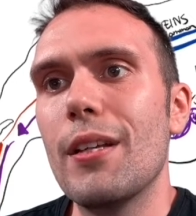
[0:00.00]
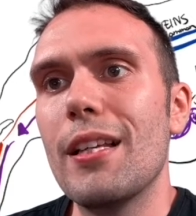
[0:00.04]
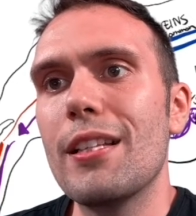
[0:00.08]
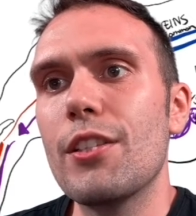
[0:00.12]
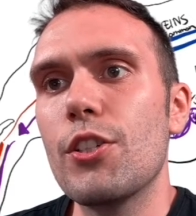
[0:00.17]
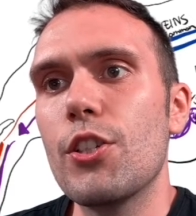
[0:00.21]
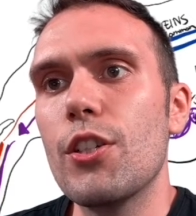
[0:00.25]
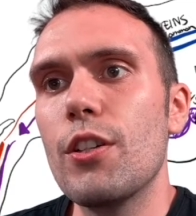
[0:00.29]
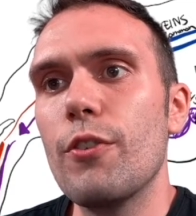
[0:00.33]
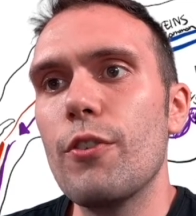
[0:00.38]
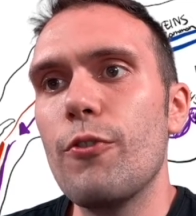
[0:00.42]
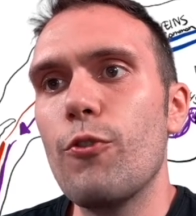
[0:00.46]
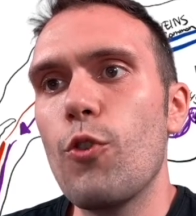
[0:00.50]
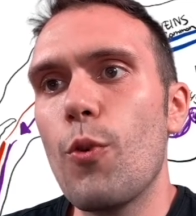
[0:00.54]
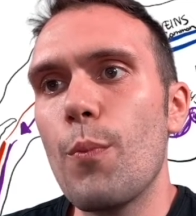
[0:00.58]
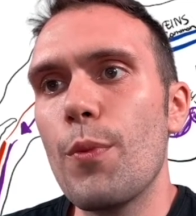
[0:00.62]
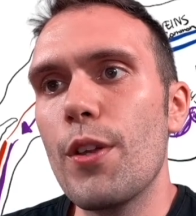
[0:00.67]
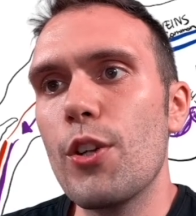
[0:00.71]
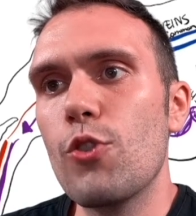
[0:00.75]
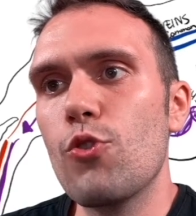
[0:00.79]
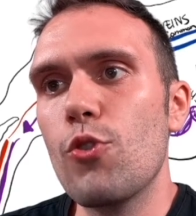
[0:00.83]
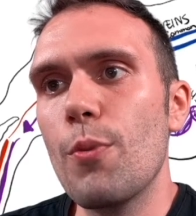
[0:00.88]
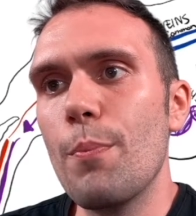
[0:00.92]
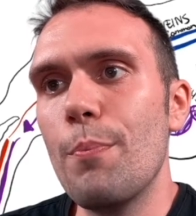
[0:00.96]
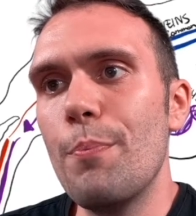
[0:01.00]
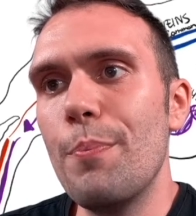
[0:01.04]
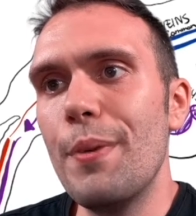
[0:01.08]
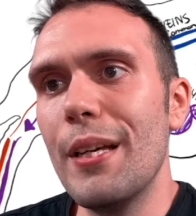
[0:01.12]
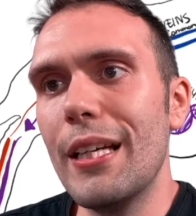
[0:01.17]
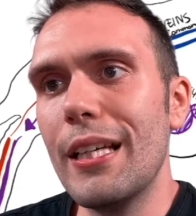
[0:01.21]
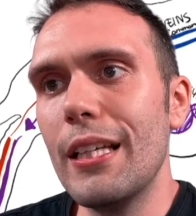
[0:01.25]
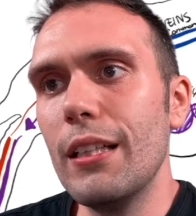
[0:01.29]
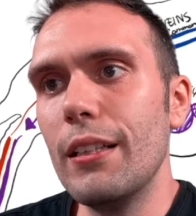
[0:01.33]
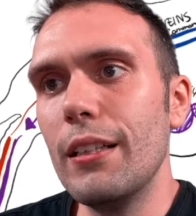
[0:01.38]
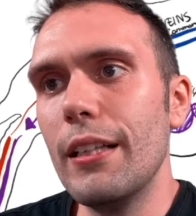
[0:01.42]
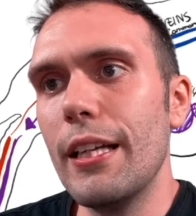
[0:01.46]
It's going to form the
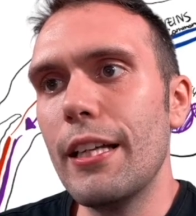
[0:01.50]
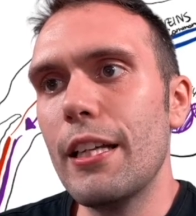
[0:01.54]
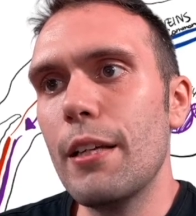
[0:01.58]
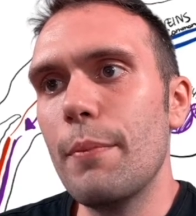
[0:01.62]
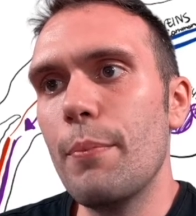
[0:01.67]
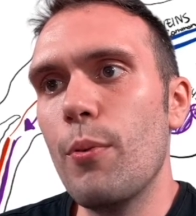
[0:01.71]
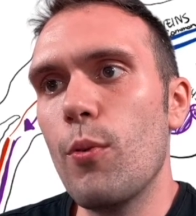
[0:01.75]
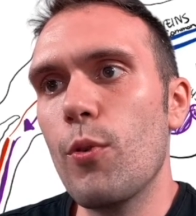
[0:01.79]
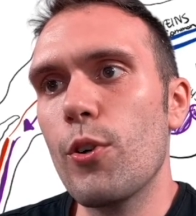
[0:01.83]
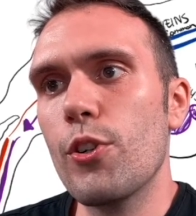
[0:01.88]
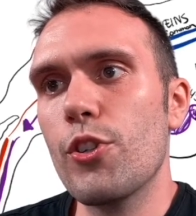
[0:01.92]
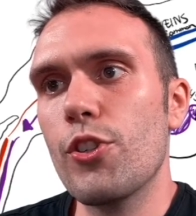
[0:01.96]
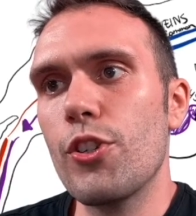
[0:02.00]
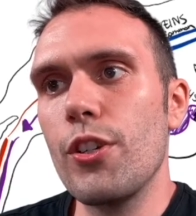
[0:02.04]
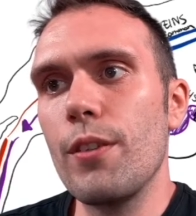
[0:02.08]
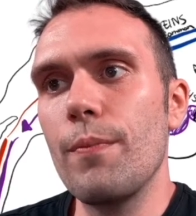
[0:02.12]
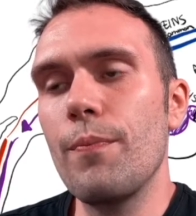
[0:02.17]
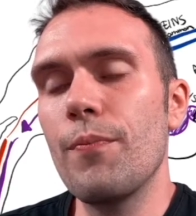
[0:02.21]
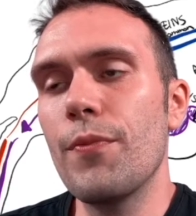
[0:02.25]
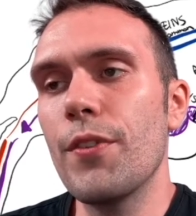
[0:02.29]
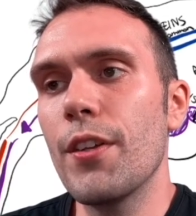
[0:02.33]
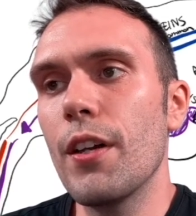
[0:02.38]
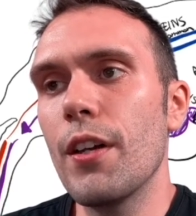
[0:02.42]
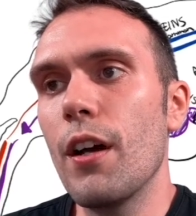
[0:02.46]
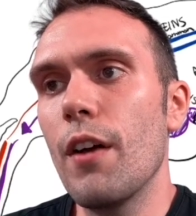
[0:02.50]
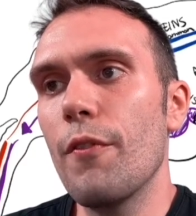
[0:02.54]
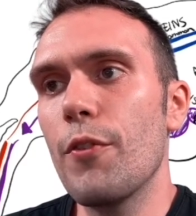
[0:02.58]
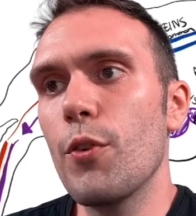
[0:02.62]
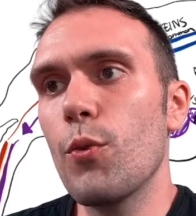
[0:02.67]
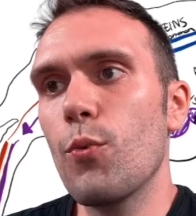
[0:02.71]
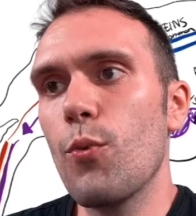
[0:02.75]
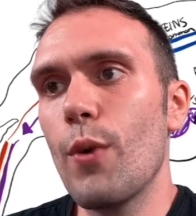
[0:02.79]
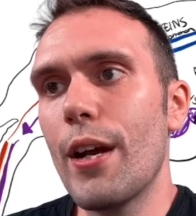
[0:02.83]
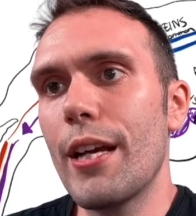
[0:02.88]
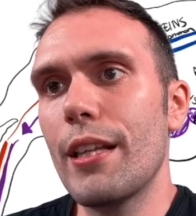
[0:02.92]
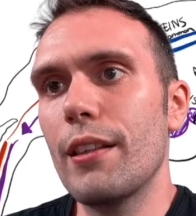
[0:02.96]
trabeculated portion of the
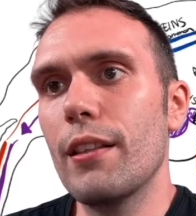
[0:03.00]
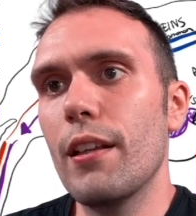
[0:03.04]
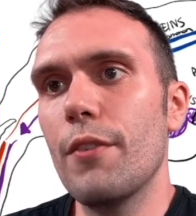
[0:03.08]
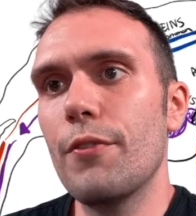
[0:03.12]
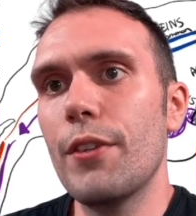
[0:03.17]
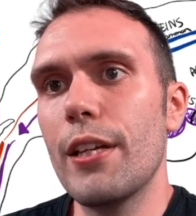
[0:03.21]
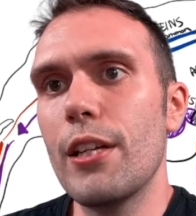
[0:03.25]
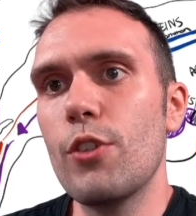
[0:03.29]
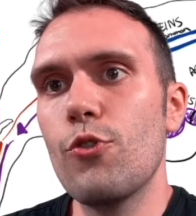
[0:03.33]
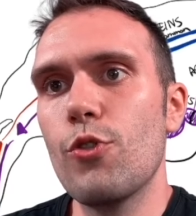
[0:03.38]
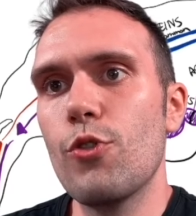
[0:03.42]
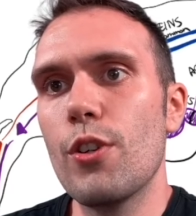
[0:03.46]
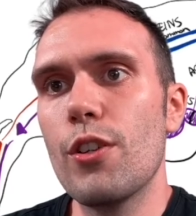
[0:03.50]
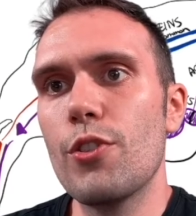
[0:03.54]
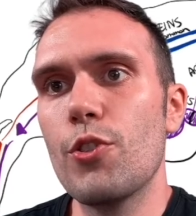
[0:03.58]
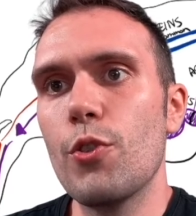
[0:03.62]
right and left atria.